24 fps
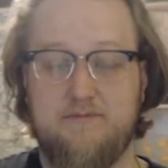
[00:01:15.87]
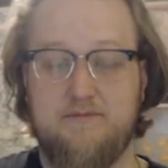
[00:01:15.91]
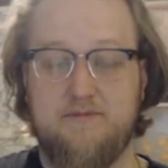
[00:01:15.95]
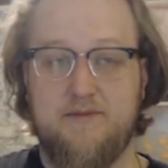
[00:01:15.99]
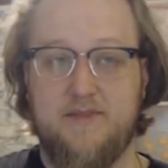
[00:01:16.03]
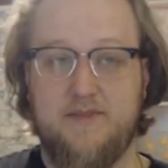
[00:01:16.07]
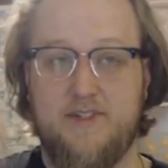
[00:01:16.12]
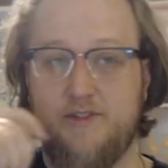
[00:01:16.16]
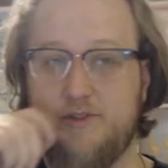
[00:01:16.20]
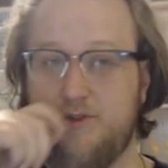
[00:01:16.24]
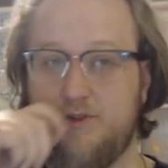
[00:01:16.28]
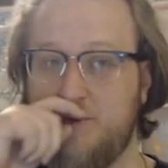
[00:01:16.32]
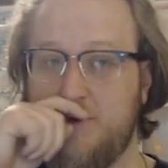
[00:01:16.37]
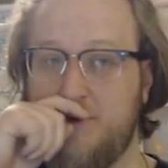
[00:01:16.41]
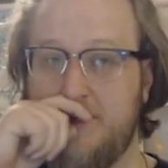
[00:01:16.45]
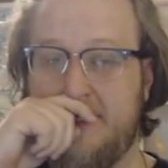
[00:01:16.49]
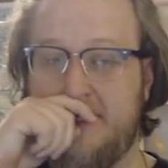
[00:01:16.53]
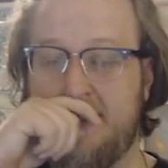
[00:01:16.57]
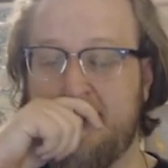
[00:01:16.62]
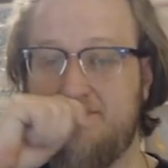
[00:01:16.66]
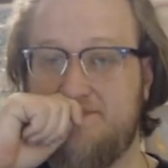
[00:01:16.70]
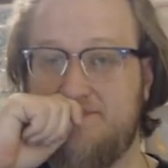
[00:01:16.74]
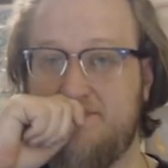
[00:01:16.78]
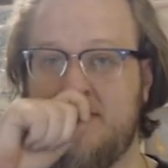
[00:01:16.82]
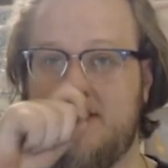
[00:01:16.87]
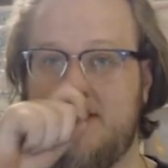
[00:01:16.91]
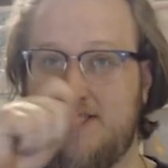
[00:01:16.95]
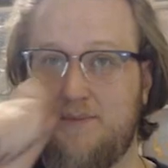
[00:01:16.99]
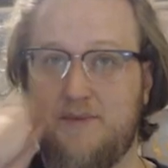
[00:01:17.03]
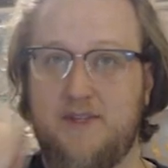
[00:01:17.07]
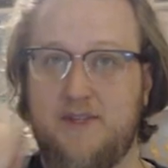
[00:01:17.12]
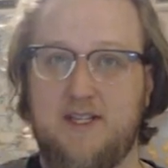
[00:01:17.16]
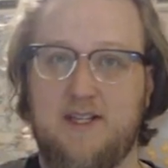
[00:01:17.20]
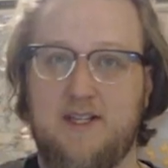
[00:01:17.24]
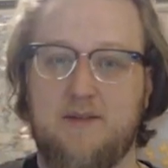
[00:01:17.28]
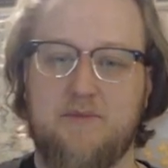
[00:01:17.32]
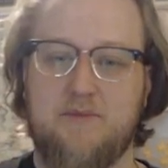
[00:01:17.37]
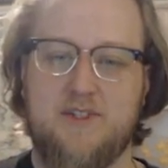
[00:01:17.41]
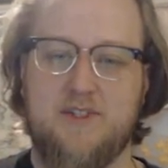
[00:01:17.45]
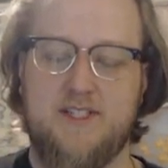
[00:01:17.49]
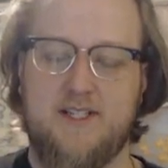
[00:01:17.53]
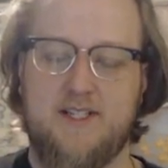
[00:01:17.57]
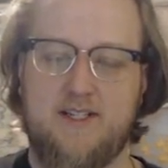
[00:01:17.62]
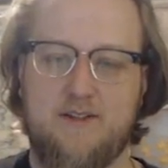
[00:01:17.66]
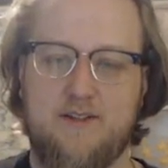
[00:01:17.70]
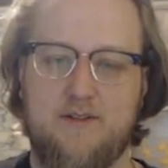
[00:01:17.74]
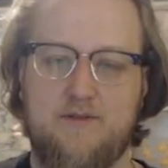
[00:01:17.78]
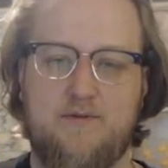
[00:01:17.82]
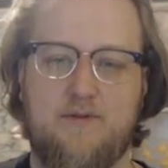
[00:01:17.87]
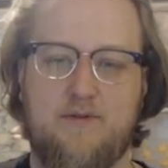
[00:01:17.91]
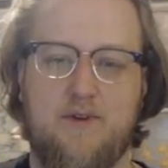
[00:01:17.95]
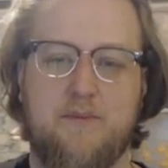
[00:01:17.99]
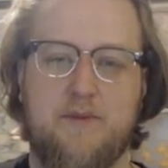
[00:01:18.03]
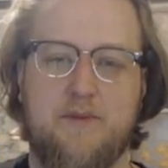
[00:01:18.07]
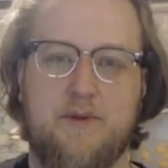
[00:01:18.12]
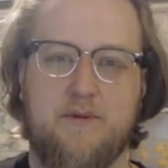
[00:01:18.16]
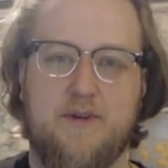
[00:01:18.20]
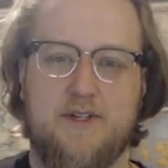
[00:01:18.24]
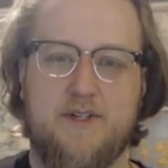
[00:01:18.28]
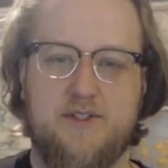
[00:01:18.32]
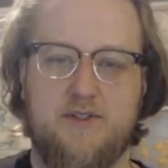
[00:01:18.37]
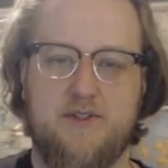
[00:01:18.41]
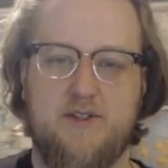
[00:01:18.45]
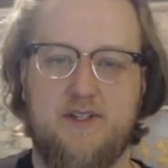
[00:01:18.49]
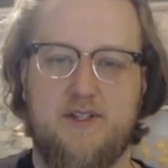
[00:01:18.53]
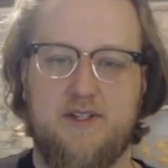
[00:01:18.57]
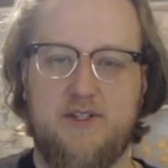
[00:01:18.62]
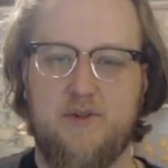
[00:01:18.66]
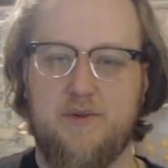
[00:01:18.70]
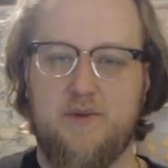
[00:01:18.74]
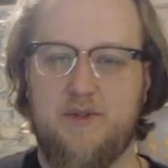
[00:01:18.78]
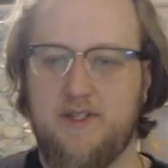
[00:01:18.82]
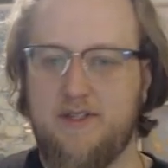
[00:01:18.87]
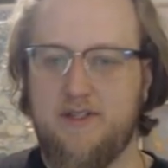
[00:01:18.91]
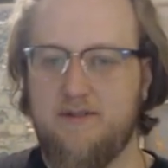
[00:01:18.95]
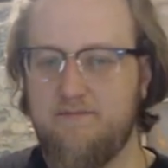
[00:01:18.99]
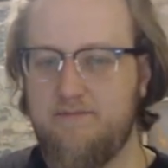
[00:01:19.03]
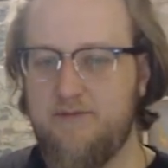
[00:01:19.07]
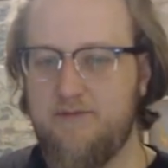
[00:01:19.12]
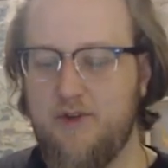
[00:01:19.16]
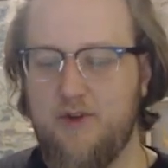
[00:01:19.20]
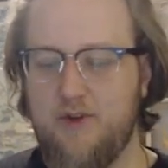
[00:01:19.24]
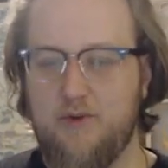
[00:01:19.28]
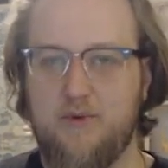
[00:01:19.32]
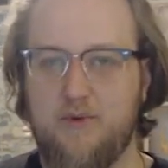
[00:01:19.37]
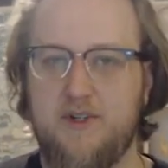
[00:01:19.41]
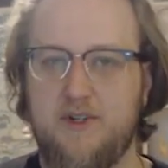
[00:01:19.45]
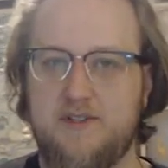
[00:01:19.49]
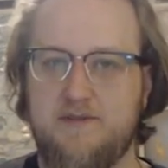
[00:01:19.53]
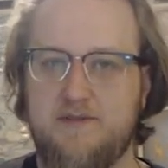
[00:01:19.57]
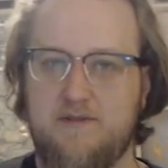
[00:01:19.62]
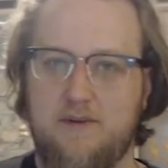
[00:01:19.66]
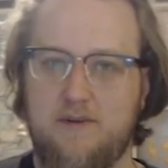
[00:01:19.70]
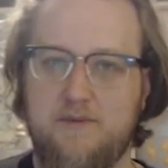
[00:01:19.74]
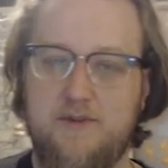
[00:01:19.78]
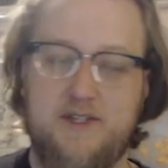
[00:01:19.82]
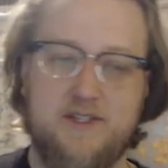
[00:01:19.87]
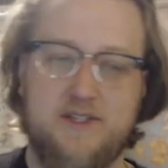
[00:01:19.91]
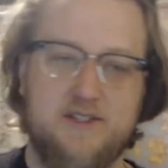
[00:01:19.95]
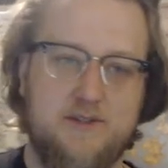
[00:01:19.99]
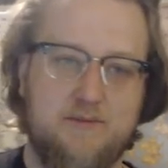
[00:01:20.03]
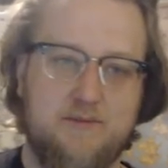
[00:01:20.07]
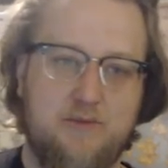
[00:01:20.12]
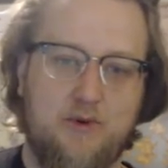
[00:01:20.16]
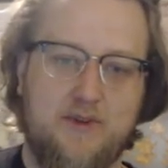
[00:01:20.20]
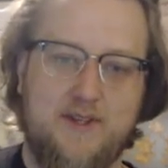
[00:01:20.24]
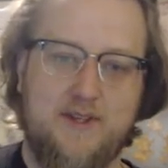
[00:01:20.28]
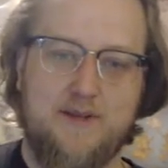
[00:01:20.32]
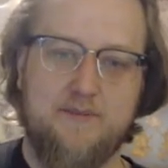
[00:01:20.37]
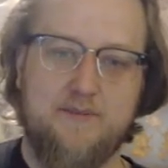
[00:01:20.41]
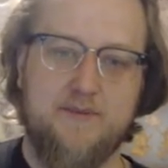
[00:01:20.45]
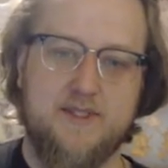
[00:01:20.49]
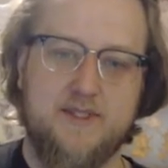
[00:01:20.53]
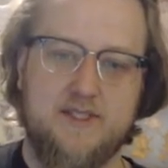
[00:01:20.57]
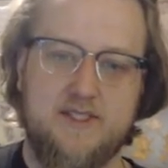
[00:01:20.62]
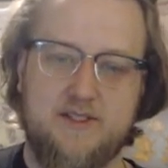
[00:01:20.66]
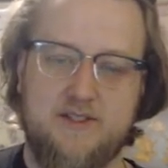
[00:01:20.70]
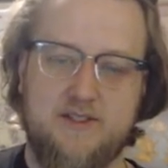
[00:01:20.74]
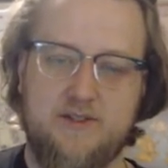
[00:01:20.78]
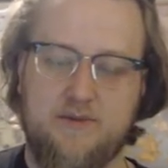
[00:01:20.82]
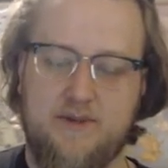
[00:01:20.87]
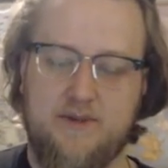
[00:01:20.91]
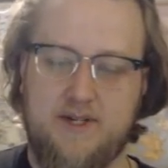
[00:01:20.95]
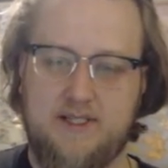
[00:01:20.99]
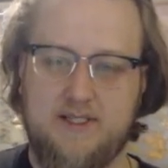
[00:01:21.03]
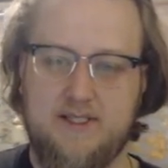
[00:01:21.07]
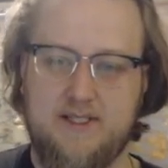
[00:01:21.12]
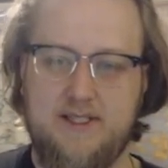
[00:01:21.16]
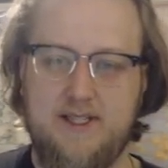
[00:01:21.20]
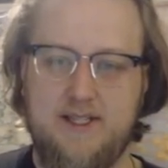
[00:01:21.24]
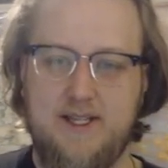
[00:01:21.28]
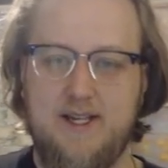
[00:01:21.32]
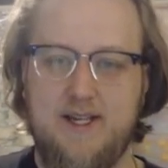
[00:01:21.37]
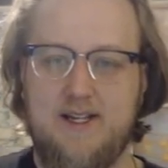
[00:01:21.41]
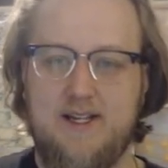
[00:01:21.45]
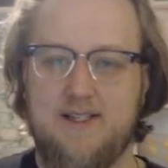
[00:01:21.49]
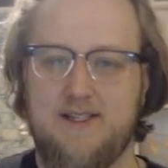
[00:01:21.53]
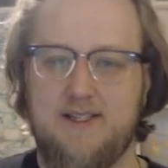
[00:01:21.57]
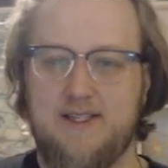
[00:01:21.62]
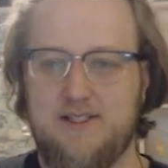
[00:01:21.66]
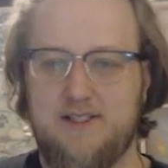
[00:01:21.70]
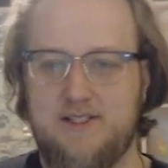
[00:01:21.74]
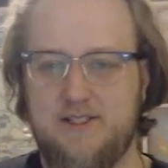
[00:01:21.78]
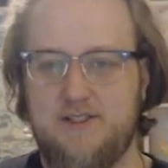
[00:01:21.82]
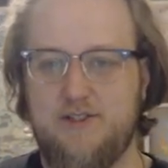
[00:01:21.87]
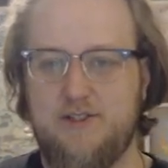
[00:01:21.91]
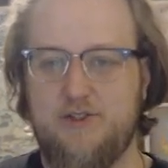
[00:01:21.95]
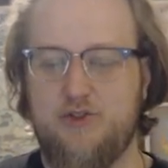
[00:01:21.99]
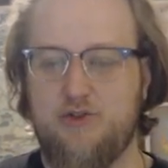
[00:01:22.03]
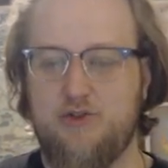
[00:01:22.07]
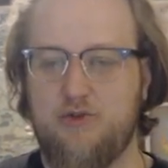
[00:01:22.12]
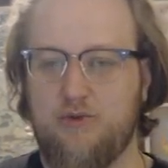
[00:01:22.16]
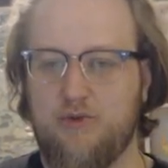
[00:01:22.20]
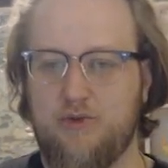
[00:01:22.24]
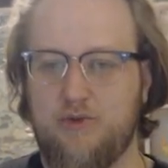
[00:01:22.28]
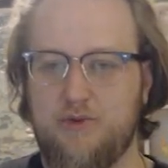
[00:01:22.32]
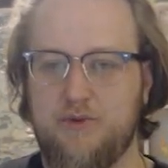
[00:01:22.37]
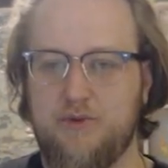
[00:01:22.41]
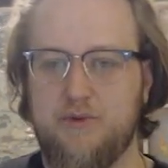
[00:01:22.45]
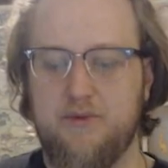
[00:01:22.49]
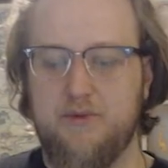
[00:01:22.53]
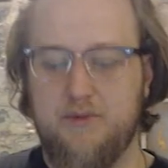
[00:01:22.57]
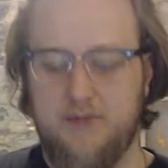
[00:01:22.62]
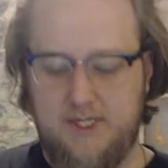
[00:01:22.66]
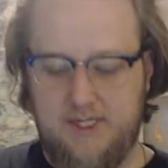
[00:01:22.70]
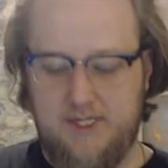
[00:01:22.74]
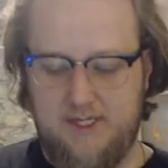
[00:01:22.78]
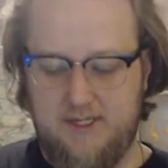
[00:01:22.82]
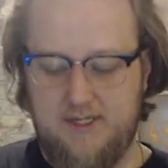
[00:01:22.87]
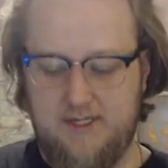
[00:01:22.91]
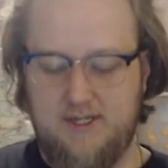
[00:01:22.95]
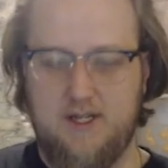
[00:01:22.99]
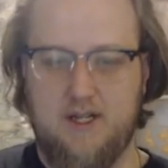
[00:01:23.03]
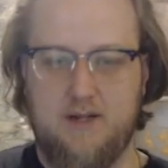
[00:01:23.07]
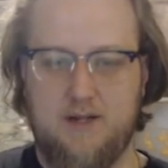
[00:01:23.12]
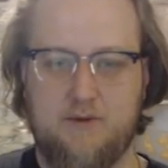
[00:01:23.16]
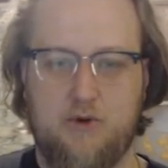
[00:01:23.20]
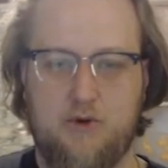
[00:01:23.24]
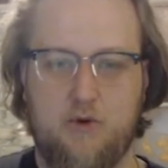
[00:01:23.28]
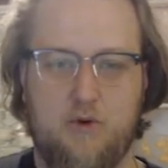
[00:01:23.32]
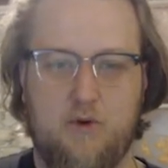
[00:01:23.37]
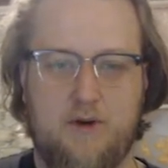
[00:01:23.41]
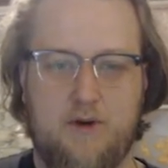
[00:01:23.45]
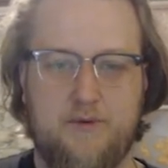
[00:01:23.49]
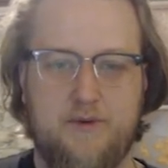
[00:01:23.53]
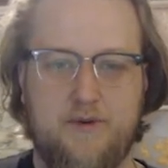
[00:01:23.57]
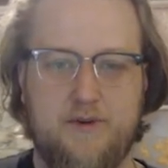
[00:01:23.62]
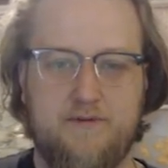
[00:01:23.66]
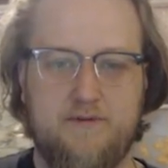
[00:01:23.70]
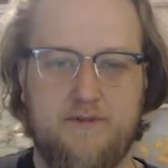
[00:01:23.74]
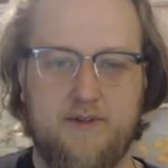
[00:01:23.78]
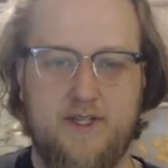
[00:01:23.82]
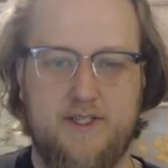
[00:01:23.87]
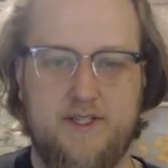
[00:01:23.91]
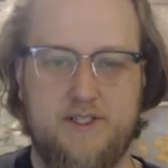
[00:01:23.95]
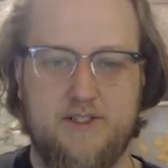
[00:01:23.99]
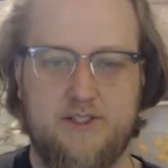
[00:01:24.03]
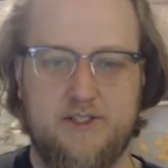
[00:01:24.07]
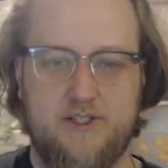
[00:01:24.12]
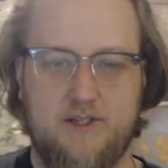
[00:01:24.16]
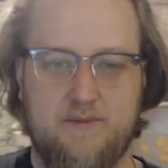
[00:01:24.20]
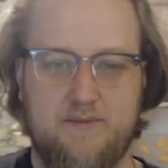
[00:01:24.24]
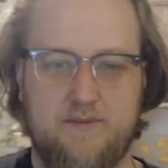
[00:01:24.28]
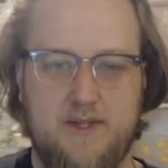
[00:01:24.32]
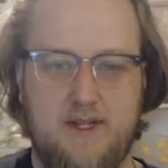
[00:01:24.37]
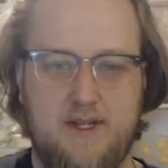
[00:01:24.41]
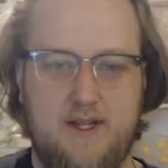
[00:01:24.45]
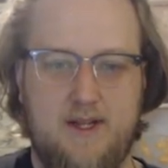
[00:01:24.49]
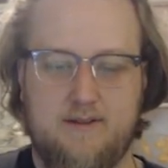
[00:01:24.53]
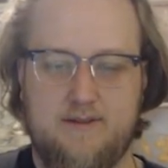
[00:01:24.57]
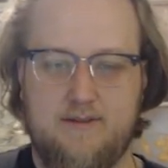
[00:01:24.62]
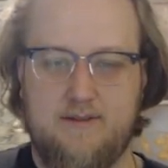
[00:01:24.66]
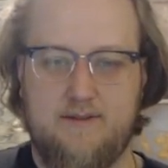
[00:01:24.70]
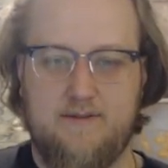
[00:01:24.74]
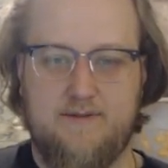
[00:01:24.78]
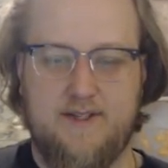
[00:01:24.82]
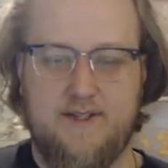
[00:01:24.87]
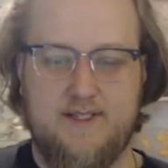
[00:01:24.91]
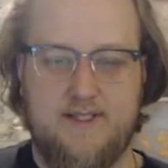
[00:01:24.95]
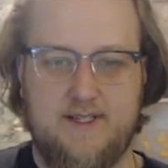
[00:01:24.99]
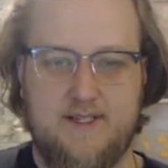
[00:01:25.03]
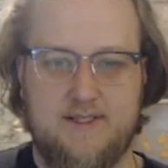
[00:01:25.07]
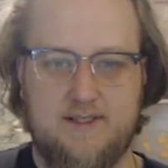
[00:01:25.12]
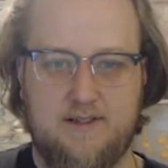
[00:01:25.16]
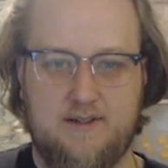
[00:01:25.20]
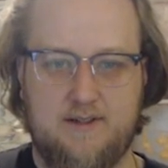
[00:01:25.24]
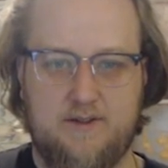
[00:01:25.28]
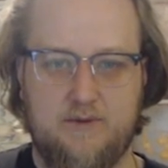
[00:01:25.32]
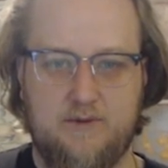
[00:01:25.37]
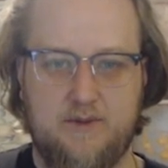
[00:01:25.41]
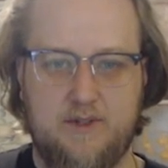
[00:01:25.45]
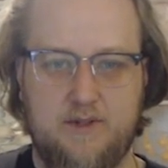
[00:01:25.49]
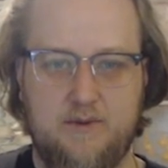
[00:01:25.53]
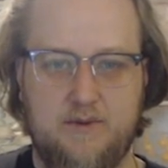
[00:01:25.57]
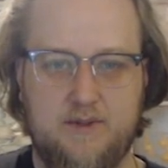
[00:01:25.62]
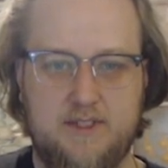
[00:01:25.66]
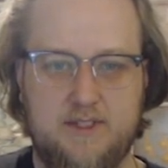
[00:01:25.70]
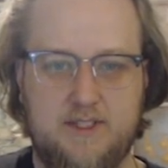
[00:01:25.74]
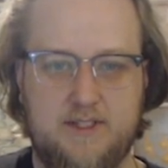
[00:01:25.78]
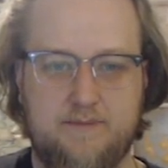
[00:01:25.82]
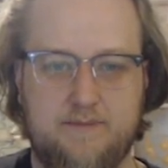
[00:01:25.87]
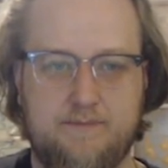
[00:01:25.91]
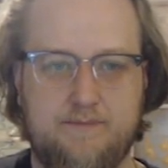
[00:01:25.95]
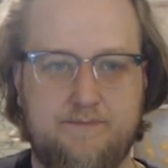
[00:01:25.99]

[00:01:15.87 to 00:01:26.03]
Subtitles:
enjoy something in particular from the restaurant, you can know where it's from. You can support that business directly. This is a true cooperative relationship. Fantastic. Really well done.